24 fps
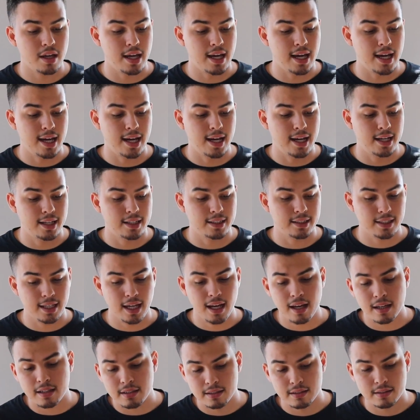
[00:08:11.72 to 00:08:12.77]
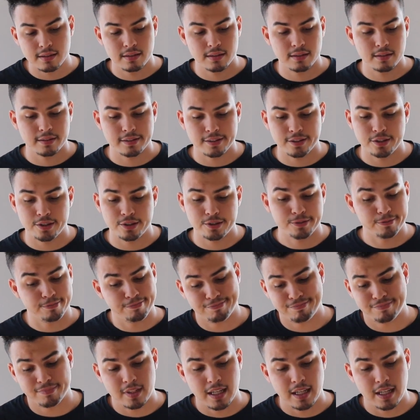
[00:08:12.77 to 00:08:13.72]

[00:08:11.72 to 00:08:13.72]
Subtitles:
And yeah, so